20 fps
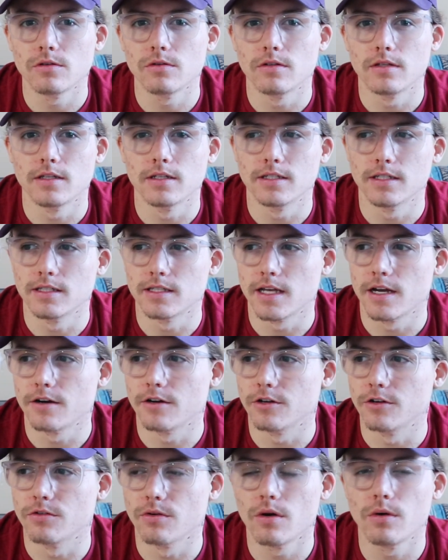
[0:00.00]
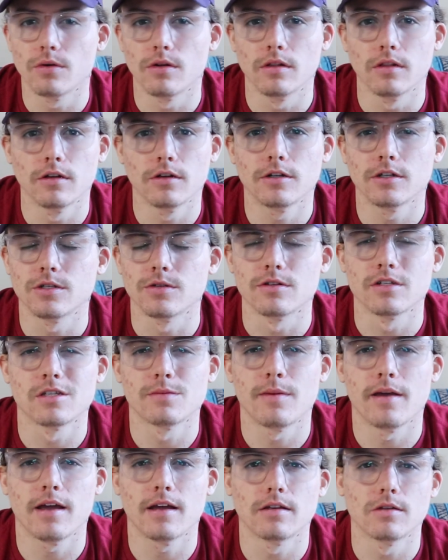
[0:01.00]
The desire to grow, to learn, to
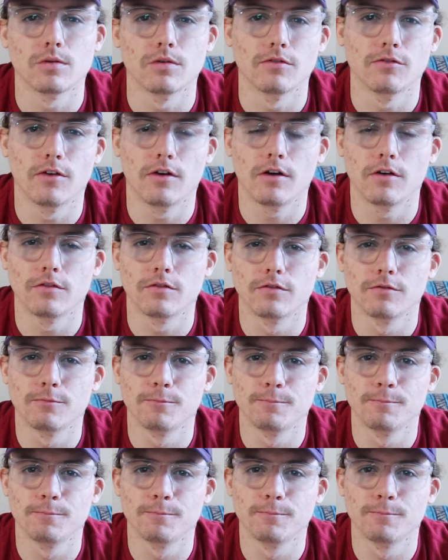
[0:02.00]
expand, to evolve